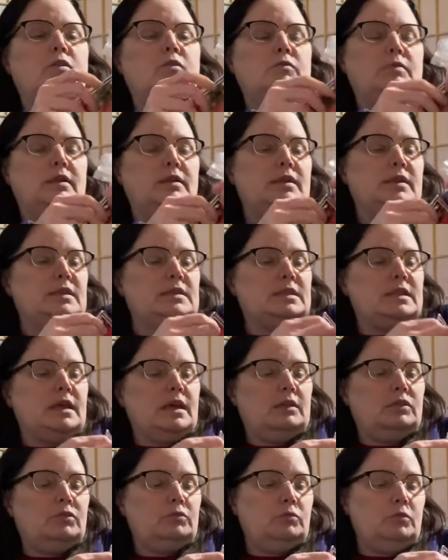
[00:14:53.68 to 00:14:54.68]
thread this
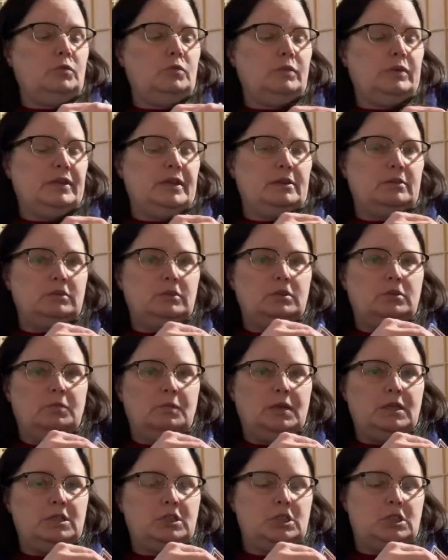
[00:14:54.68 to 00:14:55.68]
guy through without too
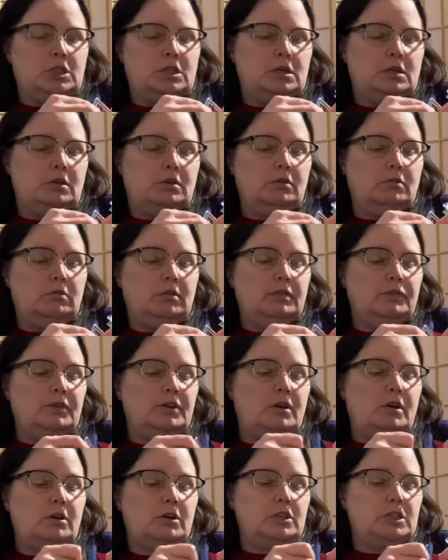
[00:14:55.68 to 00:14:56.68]
much grief
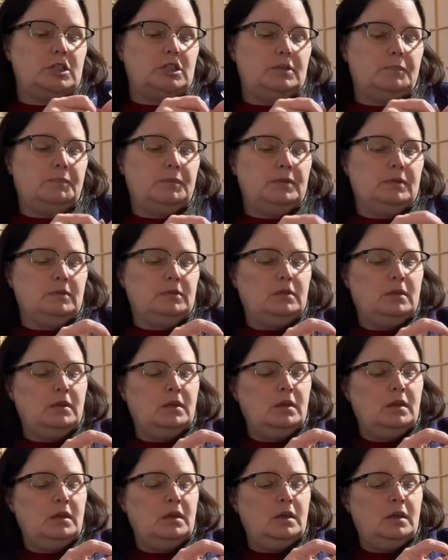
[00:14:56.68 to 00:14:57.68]
and hardship and
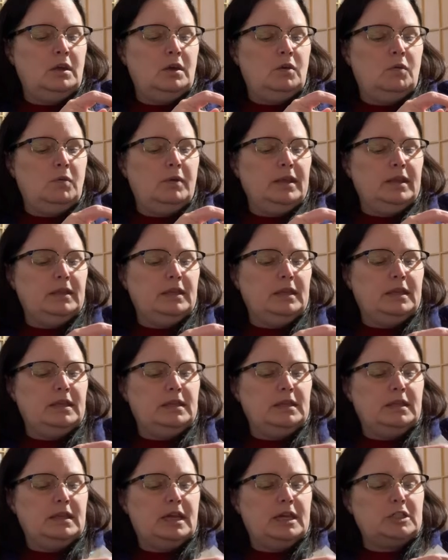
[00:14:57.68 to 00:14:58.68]
wailing
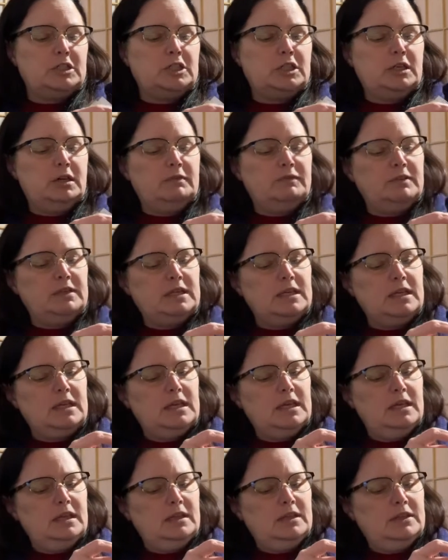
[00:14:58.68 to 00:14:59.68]
and gnashing of
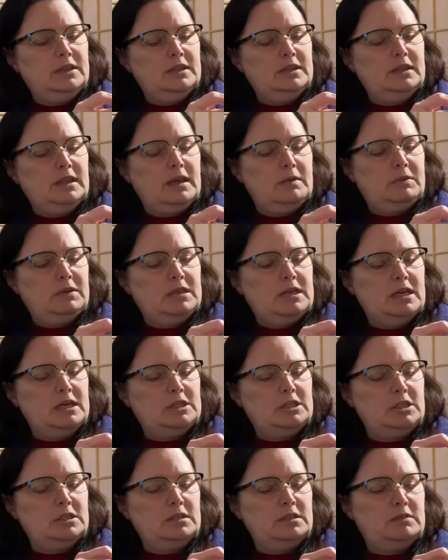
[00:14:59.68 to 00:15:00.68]
teeth and
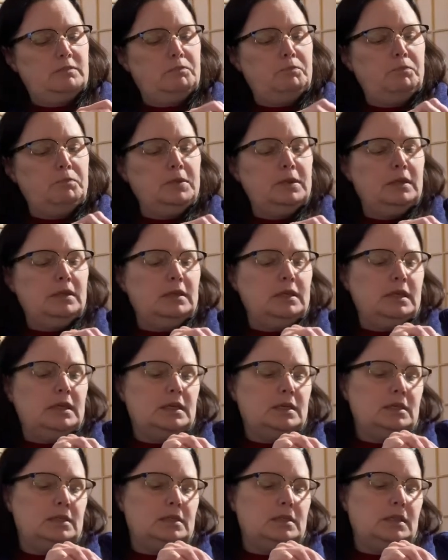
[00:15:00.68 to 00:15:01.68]
lamentations of
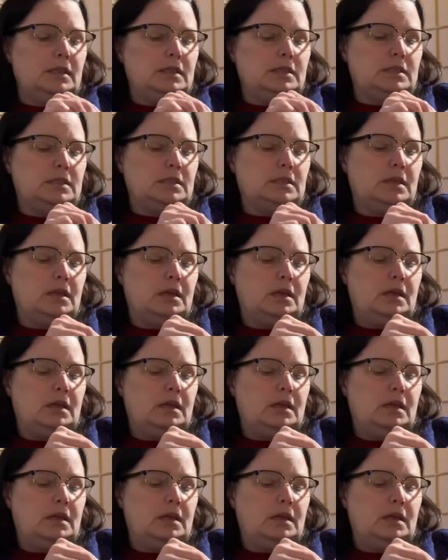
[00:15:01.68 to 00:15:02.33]
billions.